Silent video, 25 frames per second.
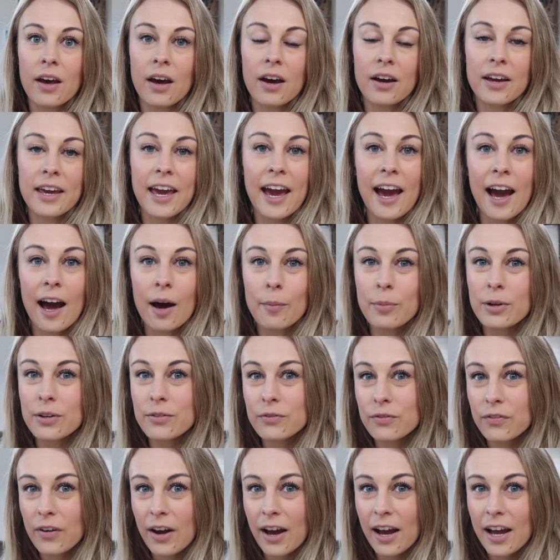a
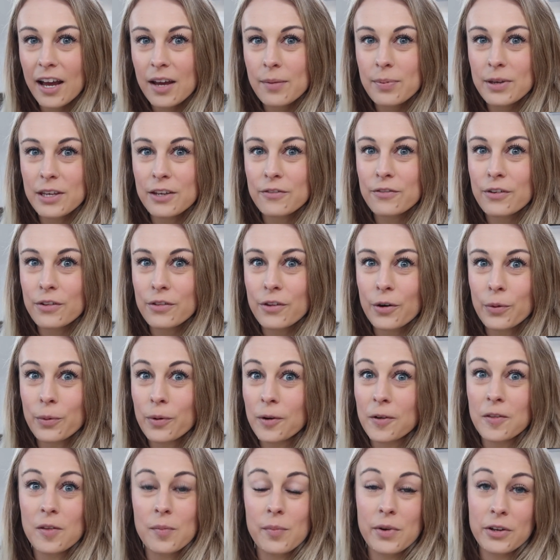cabin vibe, even though
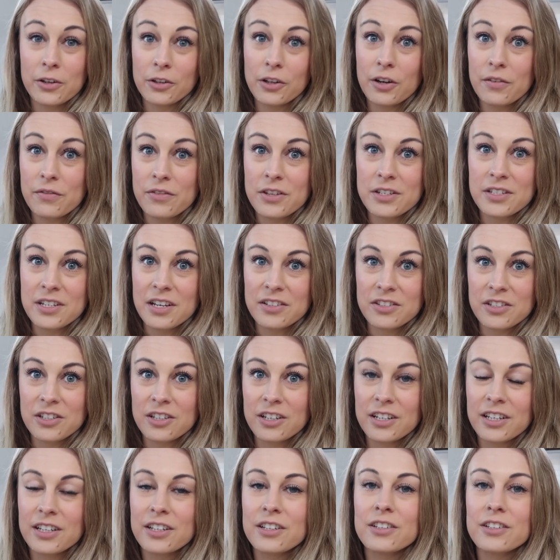we're in the middle of the desert.